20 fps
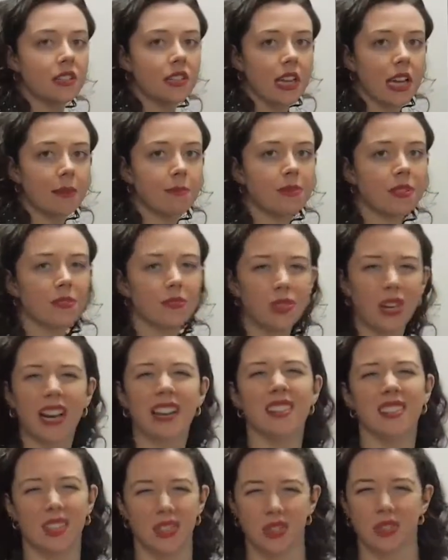of the types of
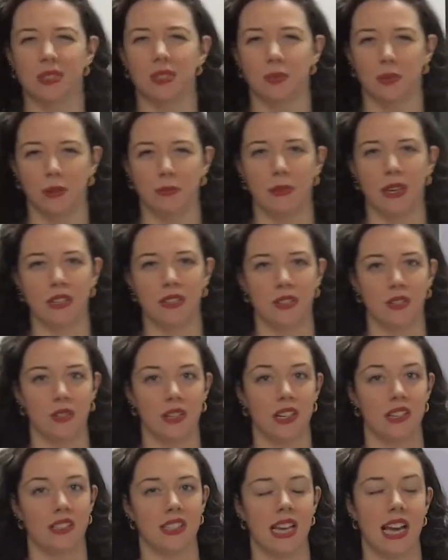transitions with my
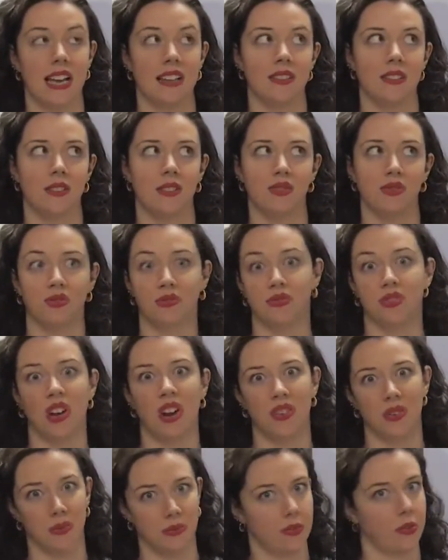students as to
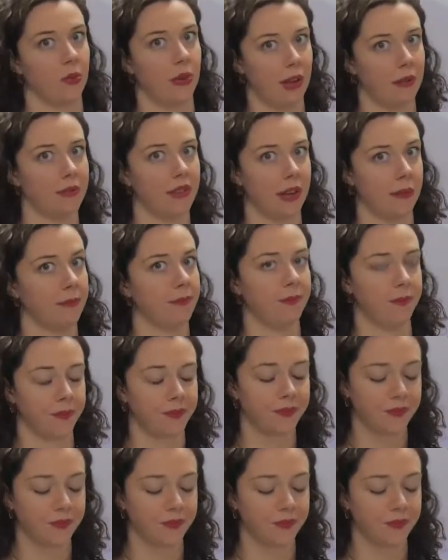not overwhelm them.